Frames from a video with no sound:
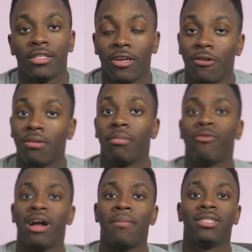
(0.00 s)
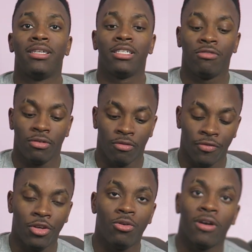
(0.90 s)
So before hopping into this
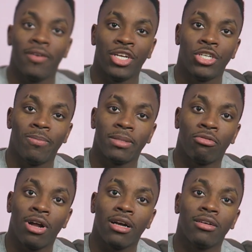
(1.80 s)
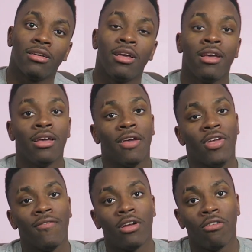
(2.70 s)
review of Initio Blessed Baraka, if
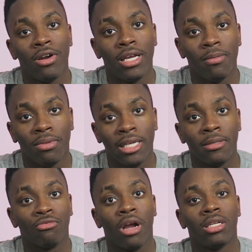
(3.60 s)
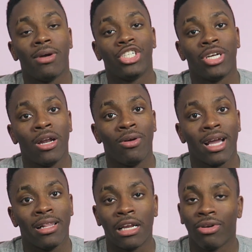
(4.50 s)
you haven't already, please subscribe to my channel. I
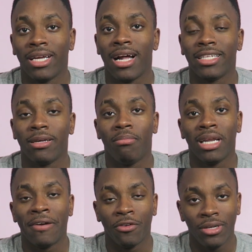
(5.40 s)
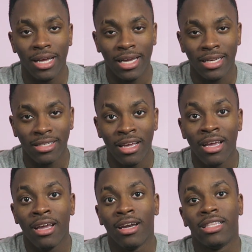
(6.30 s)
got a lot of great content planned for you guys.
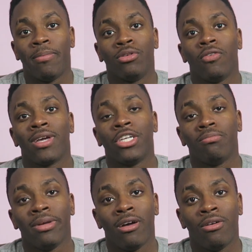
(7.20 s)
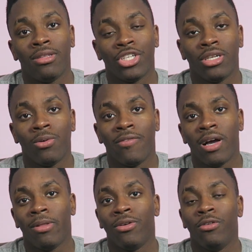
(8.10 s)
Hit the post notification bell, let you know whenever
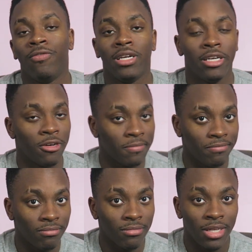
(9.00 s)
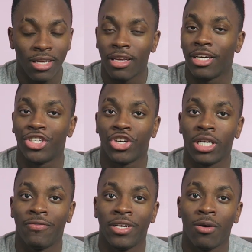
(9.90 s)
I upload a new video, and share
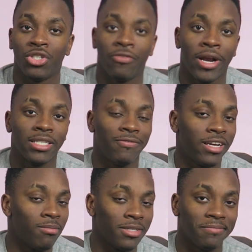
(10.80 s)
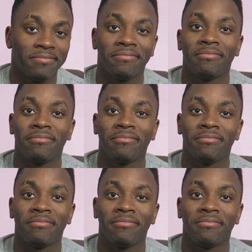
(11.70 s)
this video with your friends and family.